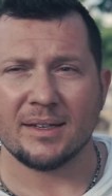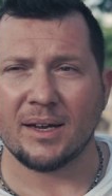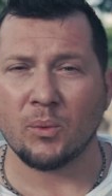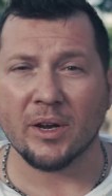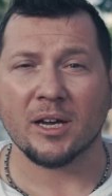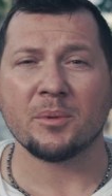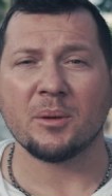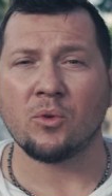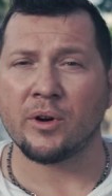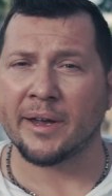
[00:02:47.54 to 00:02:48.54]
I wake up in
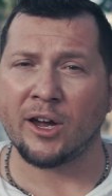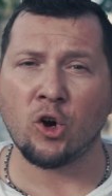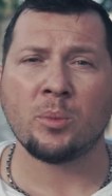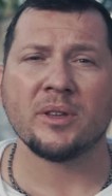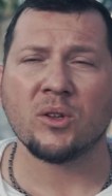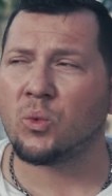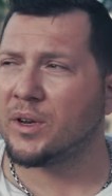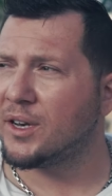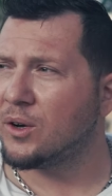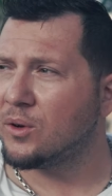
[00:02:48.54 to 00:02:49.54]
the morning, I open the
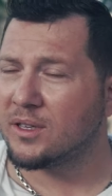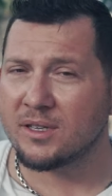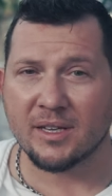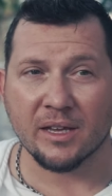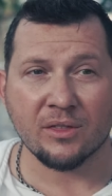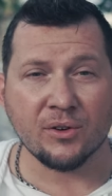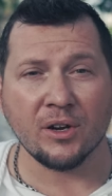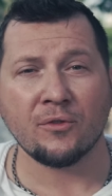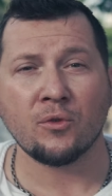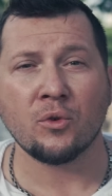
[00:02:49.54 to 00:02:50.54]
window, and there's like
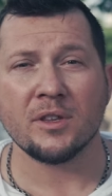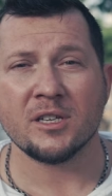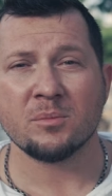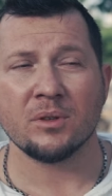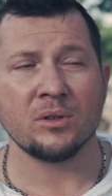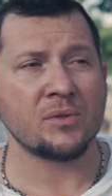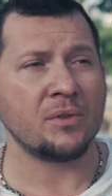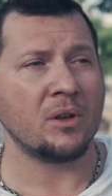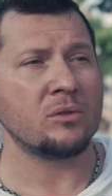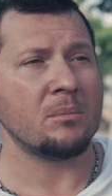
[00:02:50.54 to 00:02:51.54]
3 or 4 of these balloons
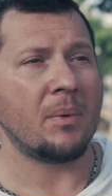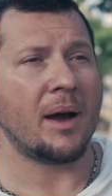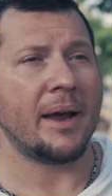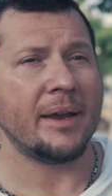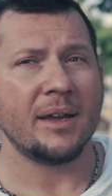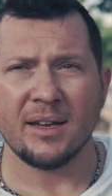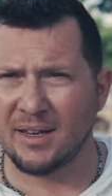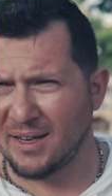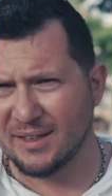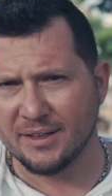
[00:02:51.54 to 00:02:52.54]
floating by
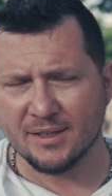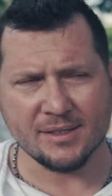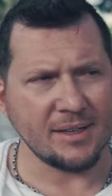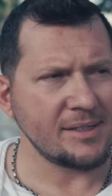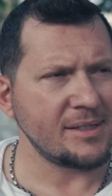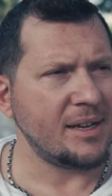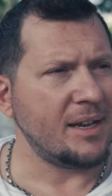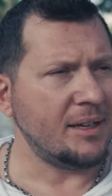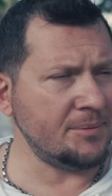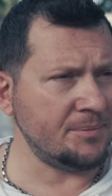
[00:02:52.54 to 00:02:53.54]
in the distance.
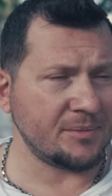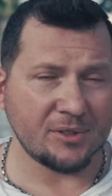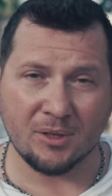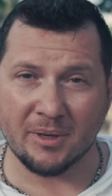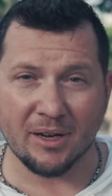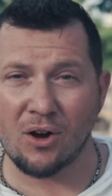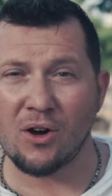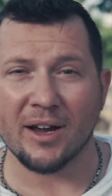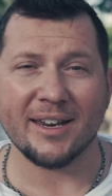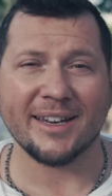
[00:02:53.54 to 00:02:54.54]
So I'm like,
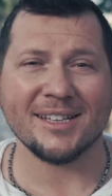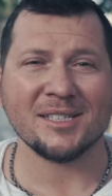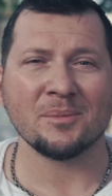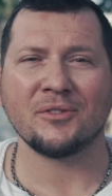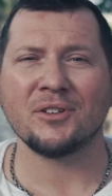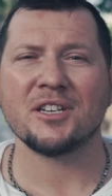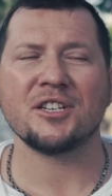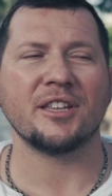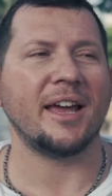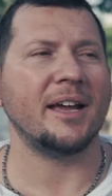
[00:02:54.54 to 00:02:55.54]
oh, I gotta get some footage
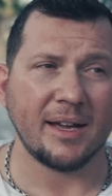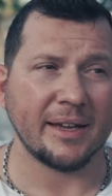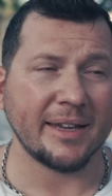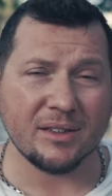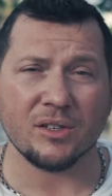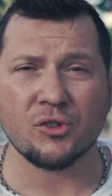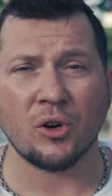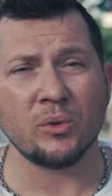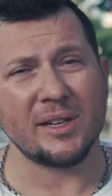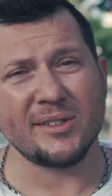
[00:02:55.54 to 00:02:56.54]
of that. I get the
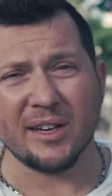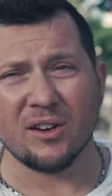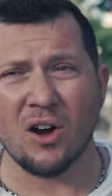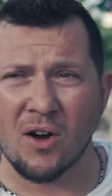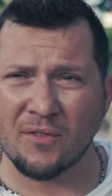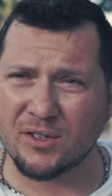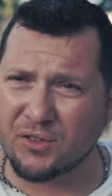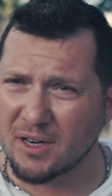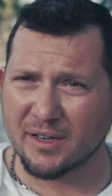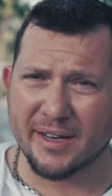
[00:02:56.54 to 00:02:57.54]
drone, I take off, I
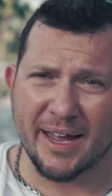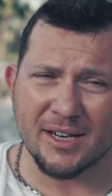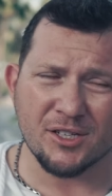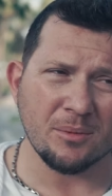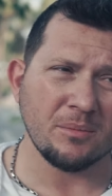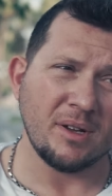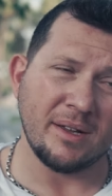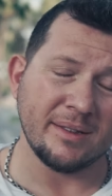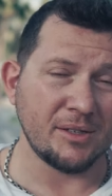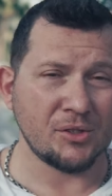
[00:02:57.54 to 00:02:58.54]
try to catch them.
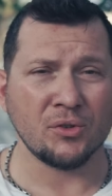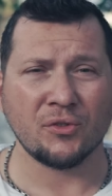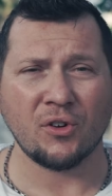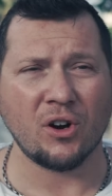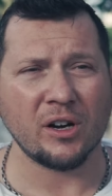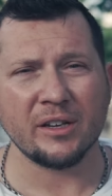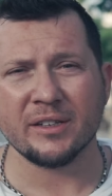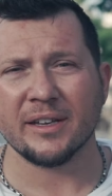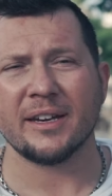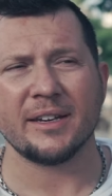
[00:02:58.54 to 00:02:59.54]
They're too far,
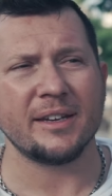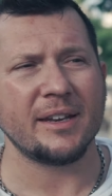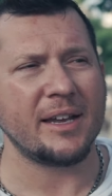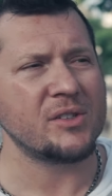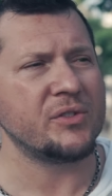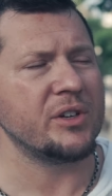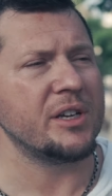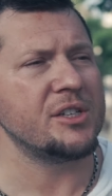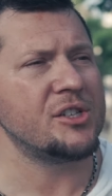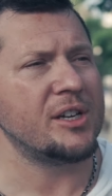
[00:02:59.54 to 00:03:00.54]
couldn't get any nice
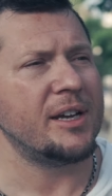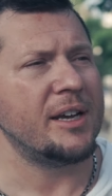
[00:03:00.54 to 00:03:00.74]
footage.